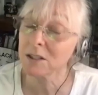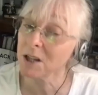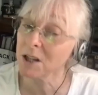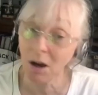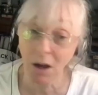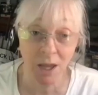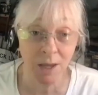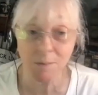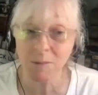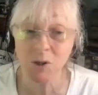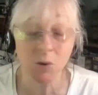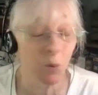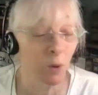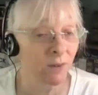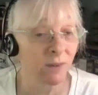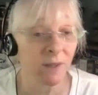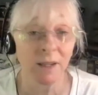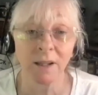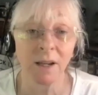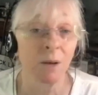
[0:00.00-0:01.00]
times
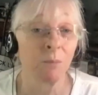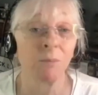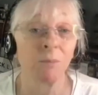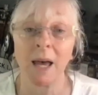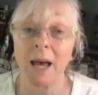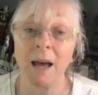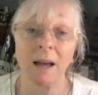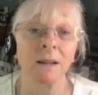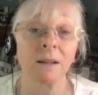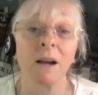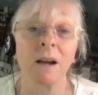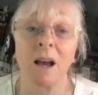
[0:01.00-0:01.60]
when they come back.